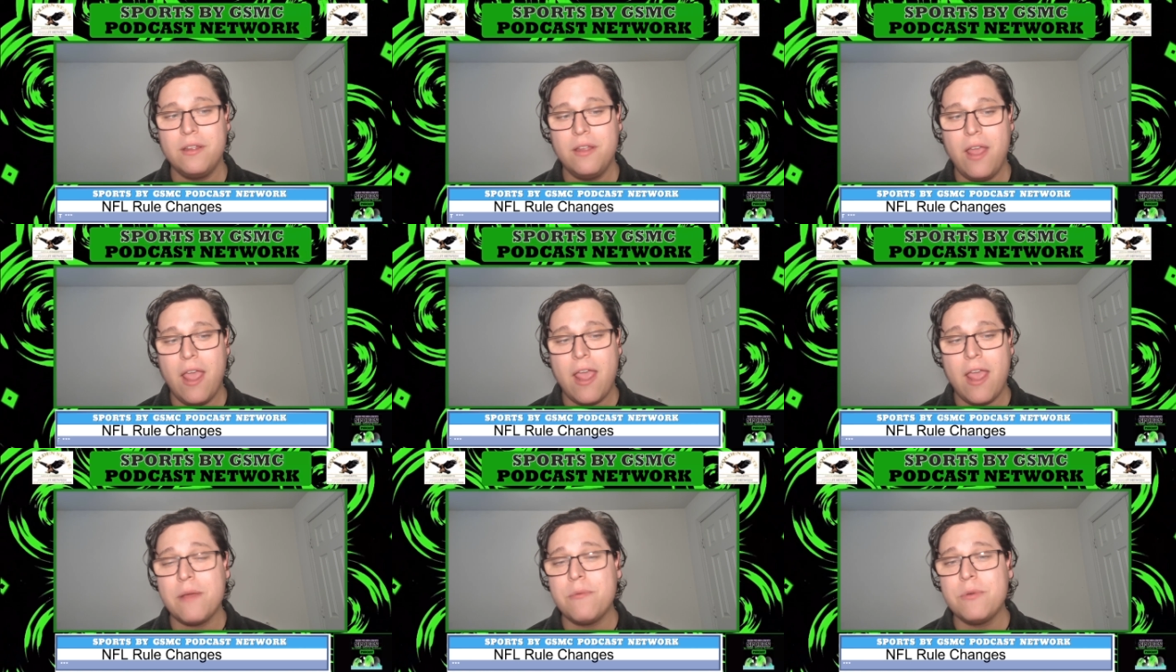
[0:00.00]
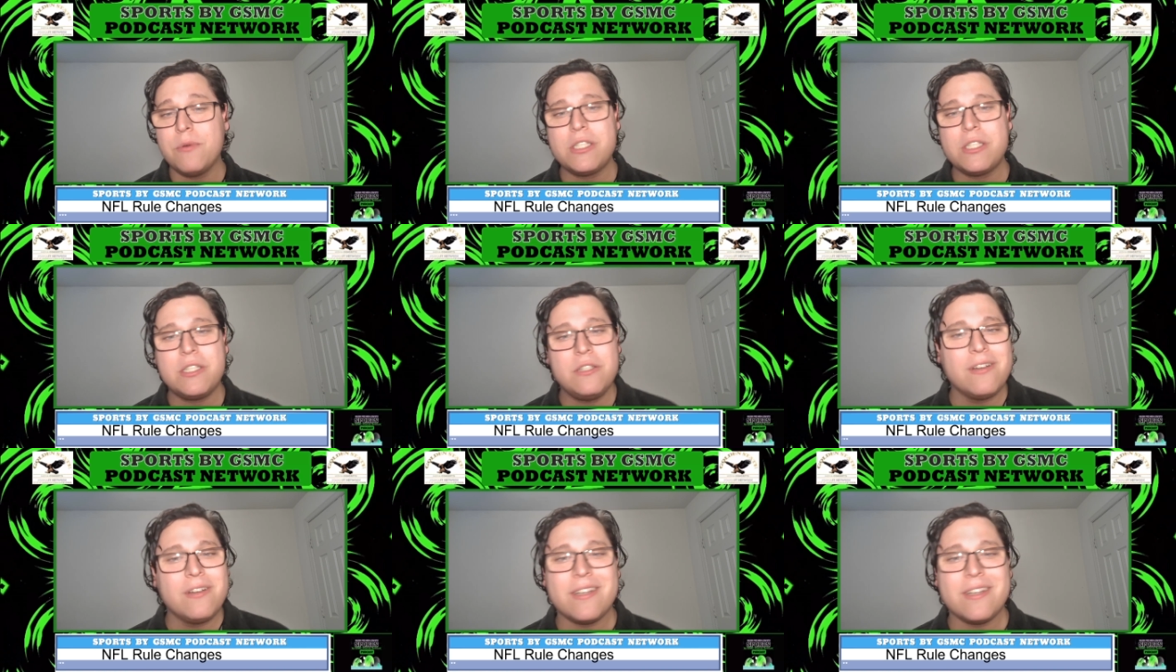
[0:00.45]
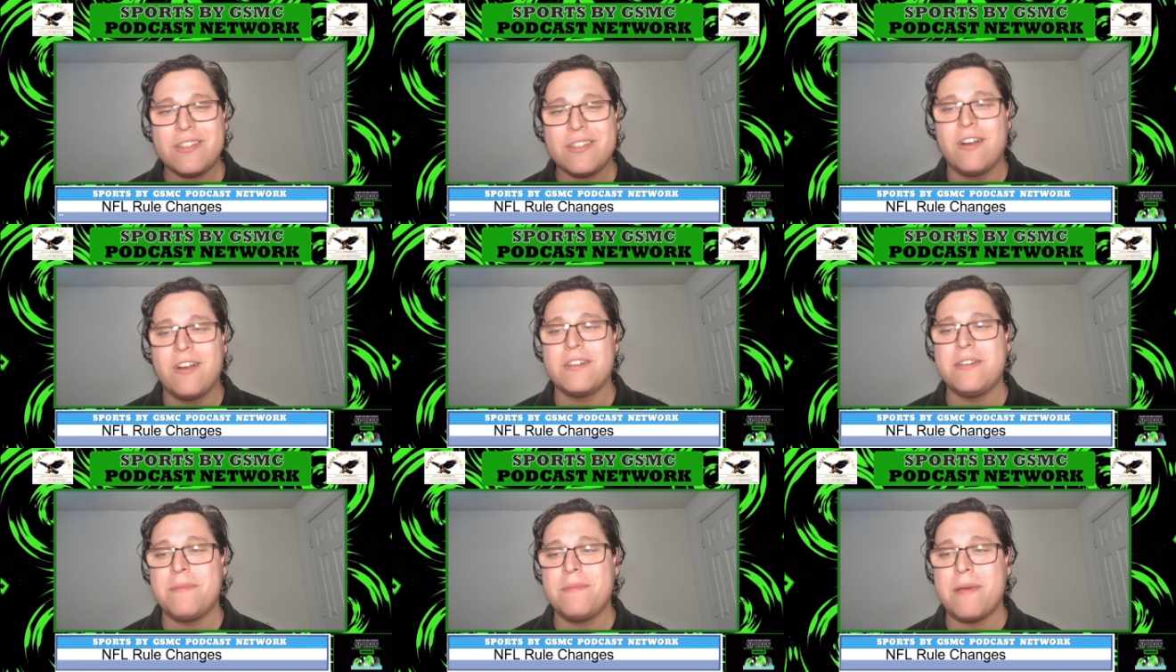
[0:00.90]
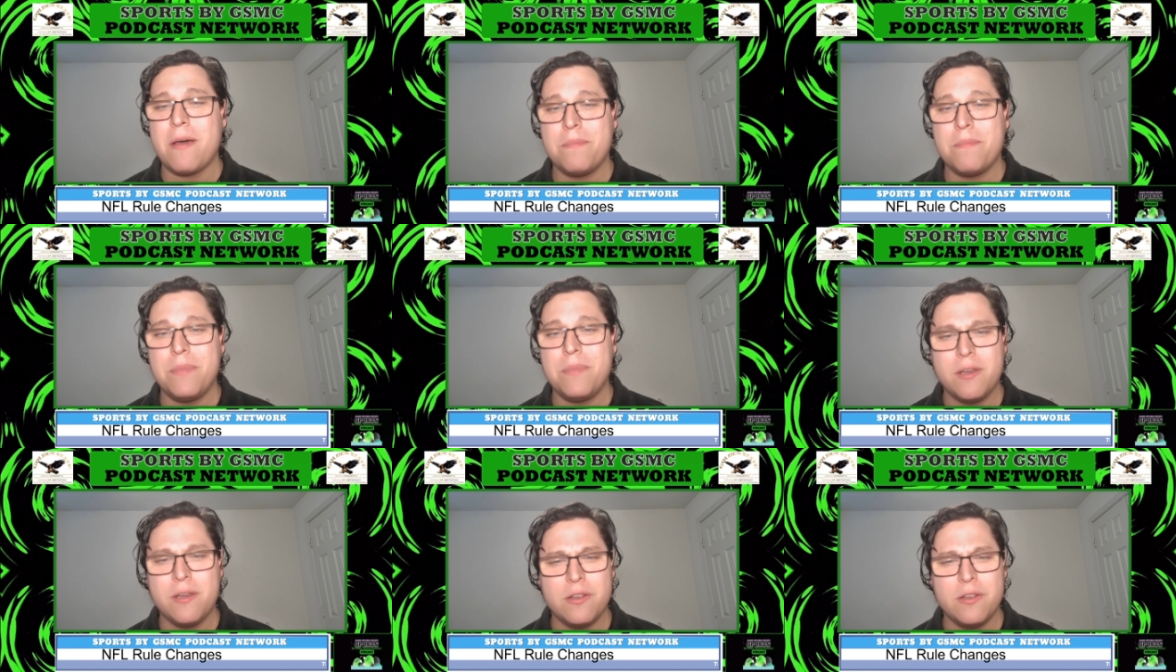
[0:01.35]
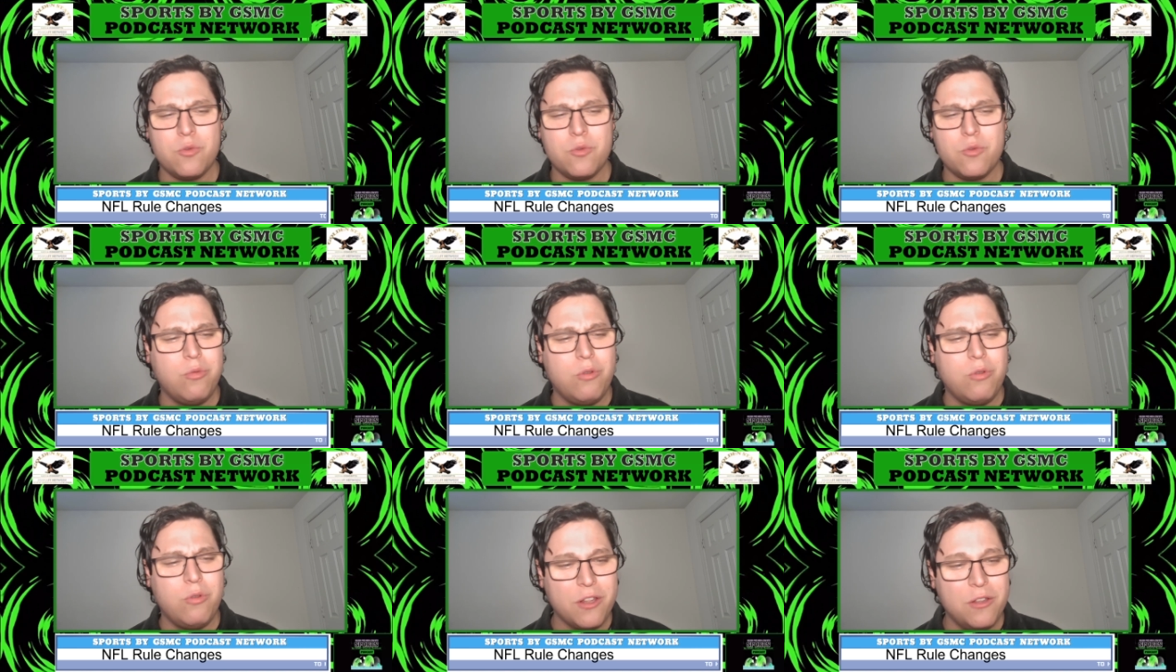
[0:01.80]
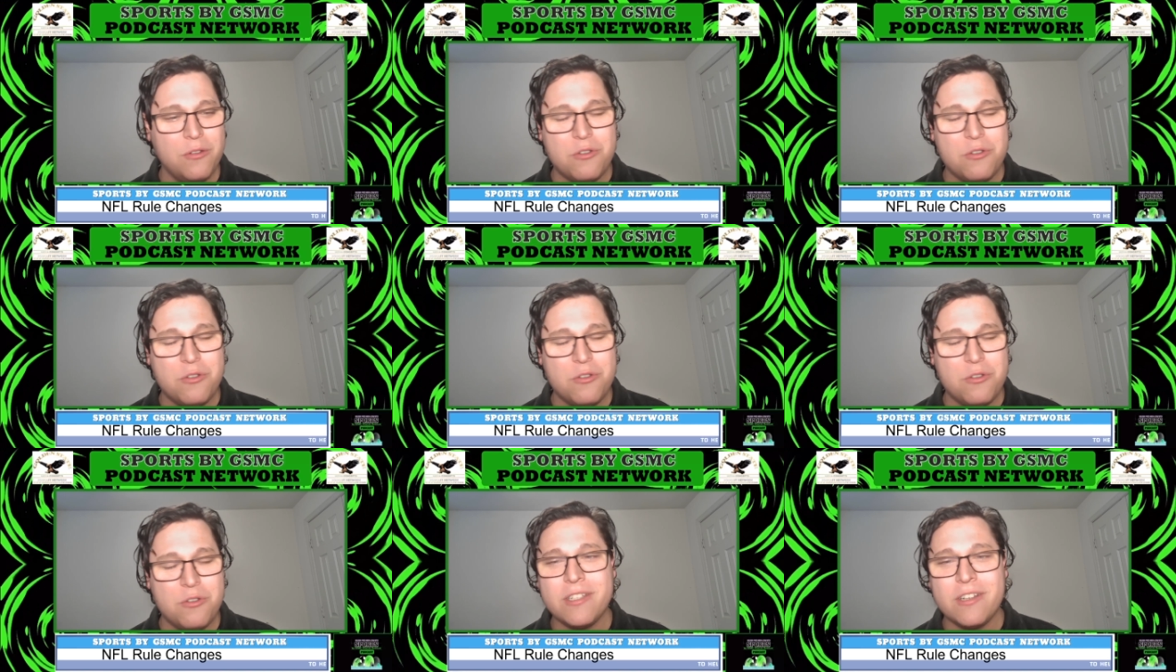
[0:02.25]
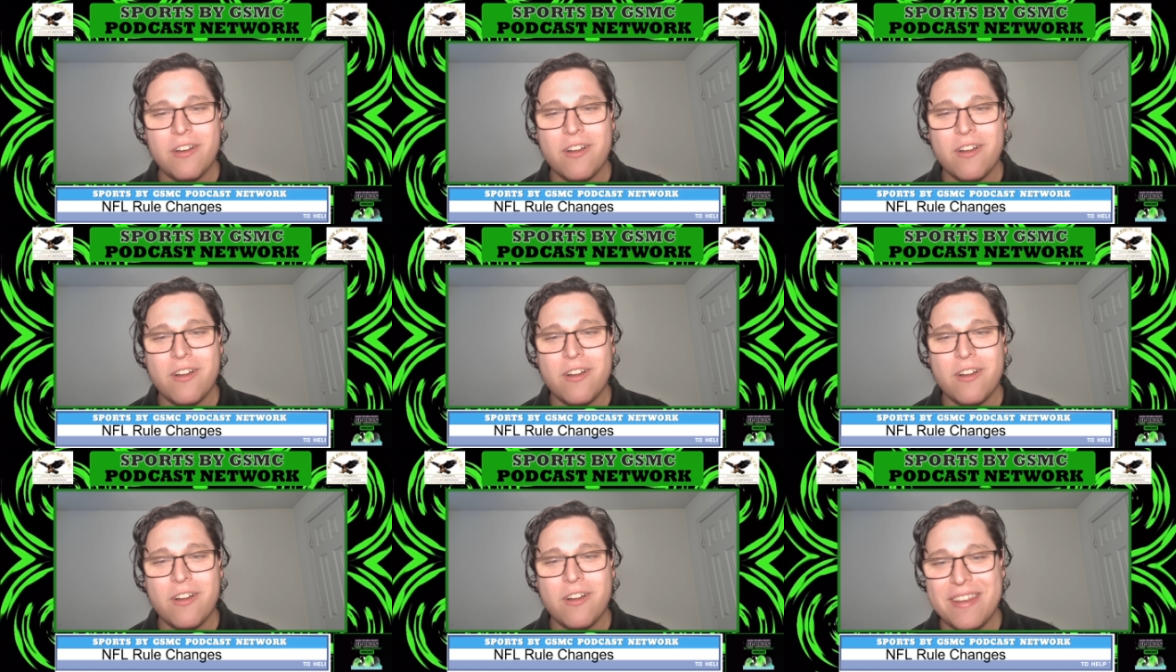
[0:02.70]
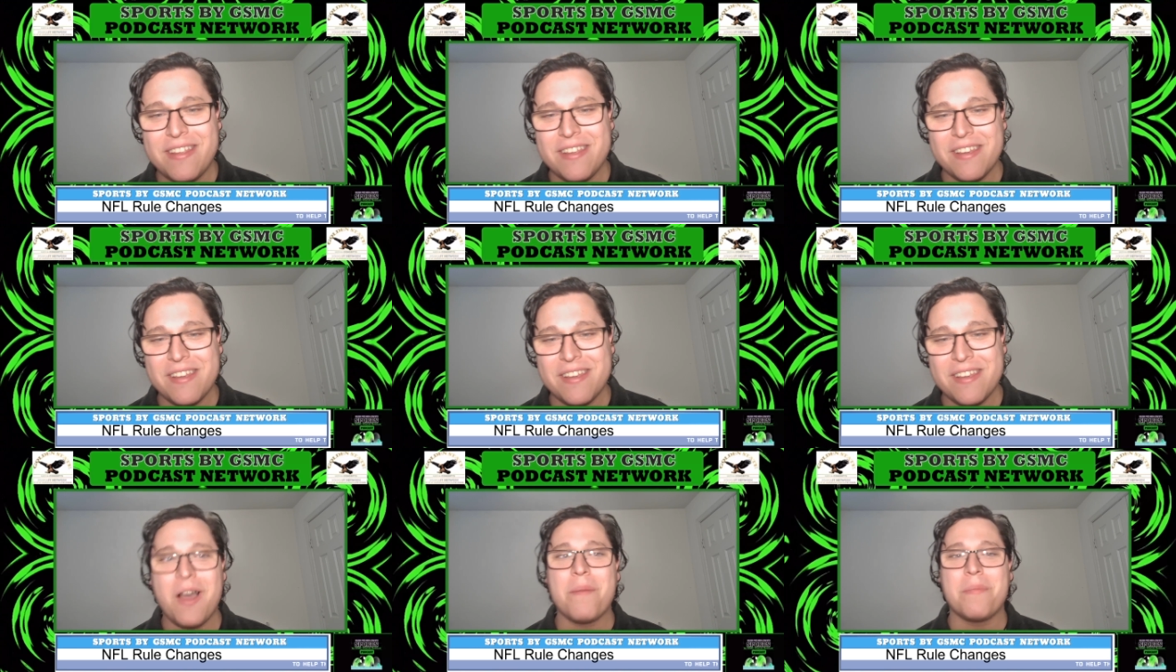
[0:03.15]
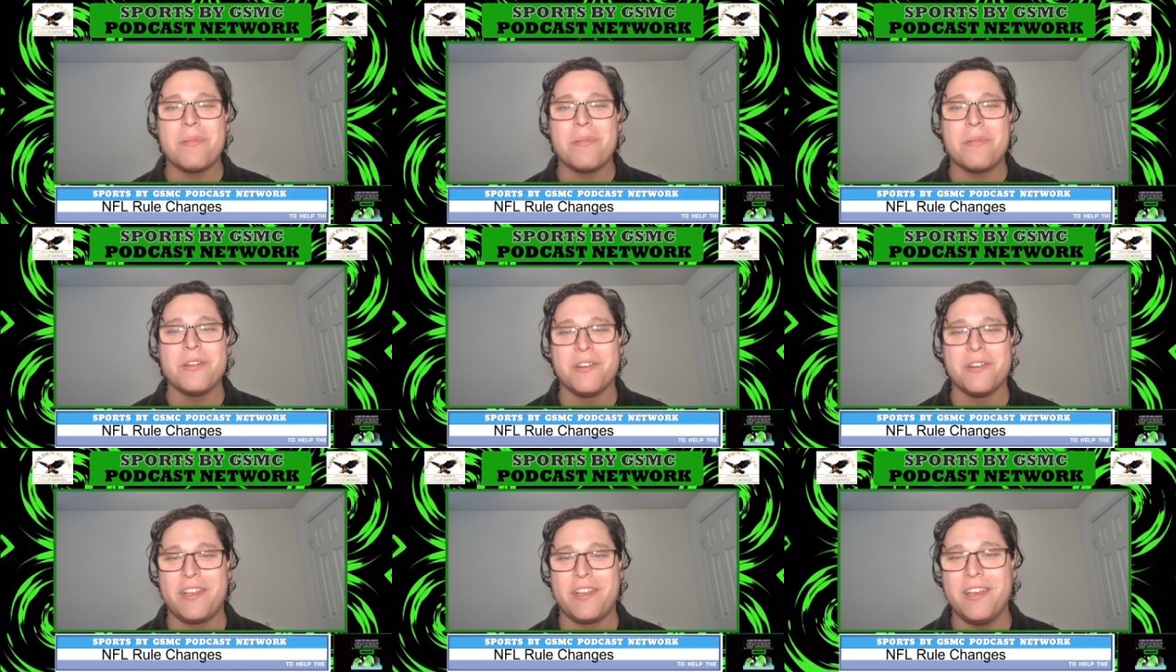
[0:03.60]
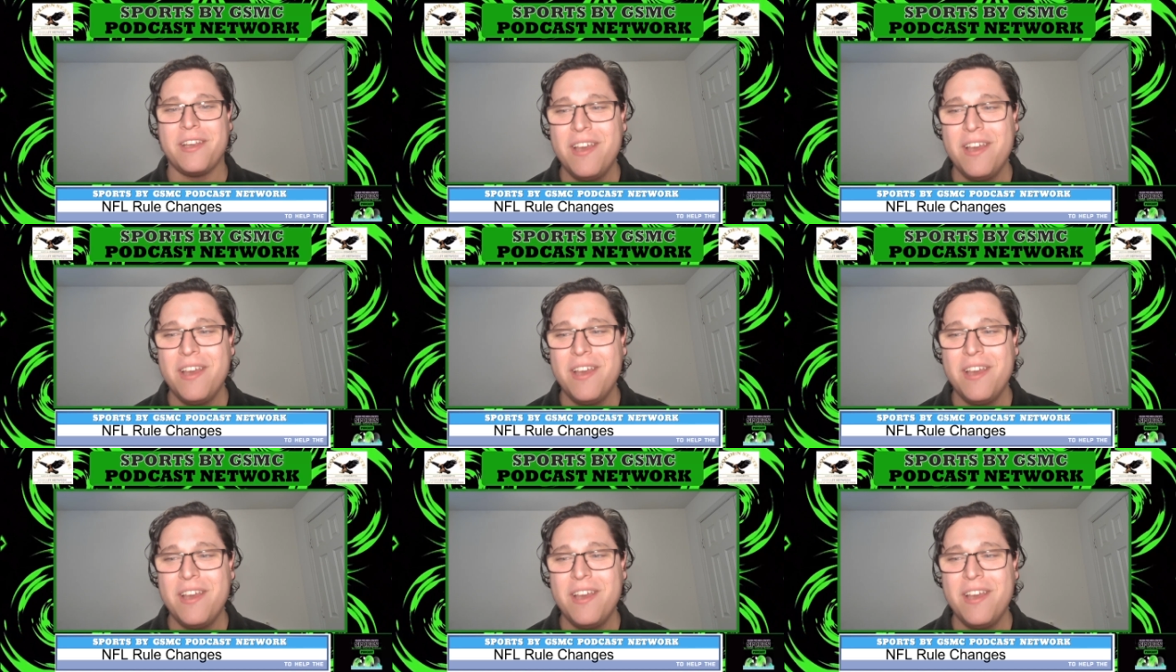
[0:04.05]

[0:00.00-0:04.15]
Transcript: and it would still get talked about because what are you doing an onside kick up thirty?